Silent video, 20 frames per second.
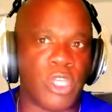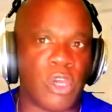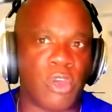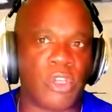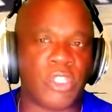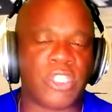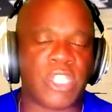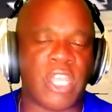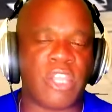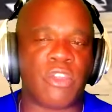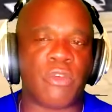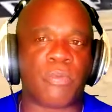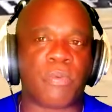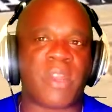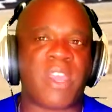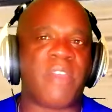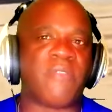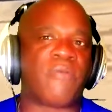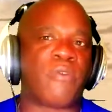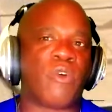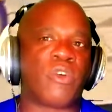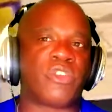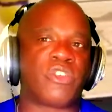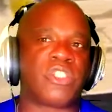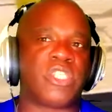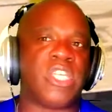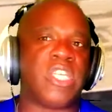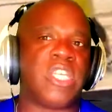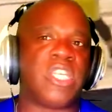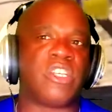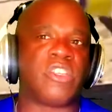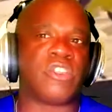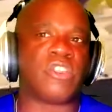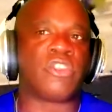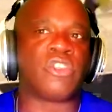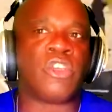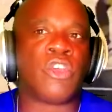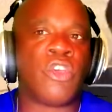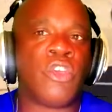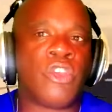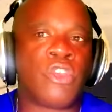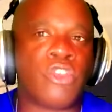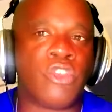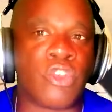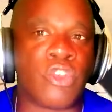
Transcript: only thing you're playing for is seeding because you're